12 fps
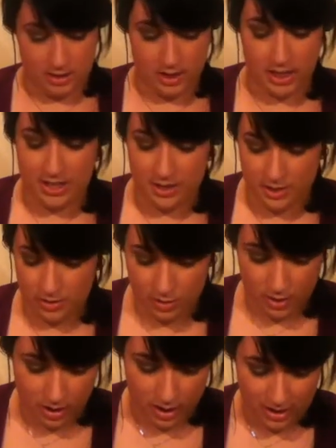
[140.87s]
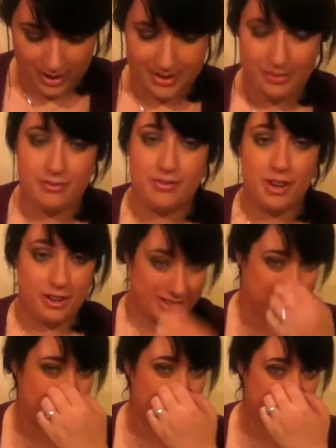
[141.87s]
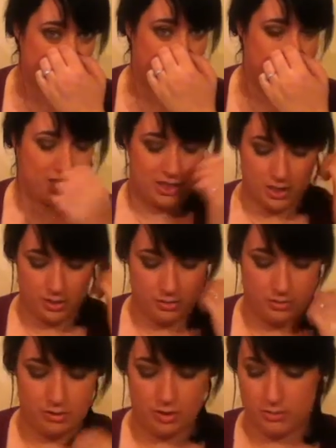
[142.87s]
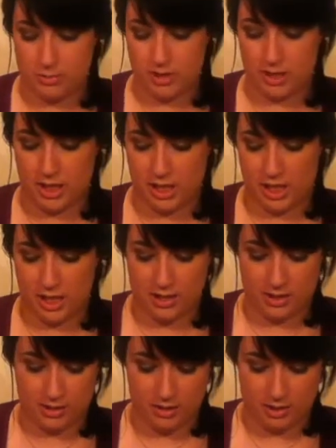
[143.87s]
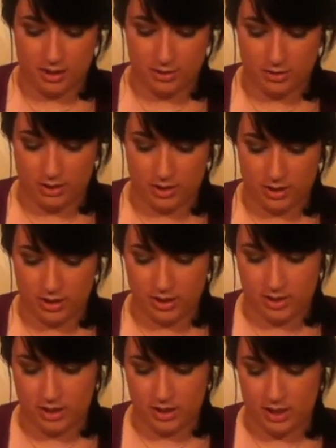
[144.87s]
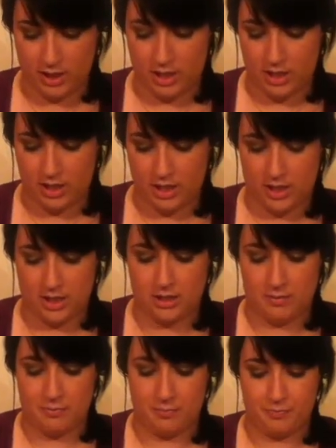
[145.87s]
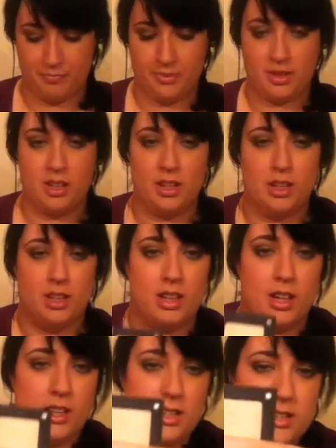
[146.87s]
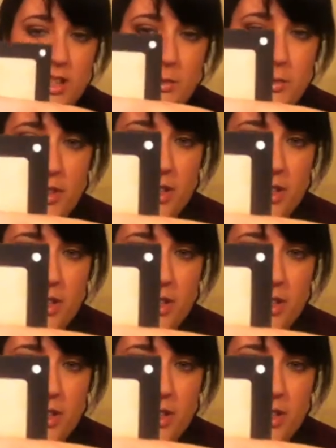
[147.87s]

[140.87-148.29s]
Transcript: again, it's another highlight, very similar actually to Urban Decay now that I look at it. And it's that one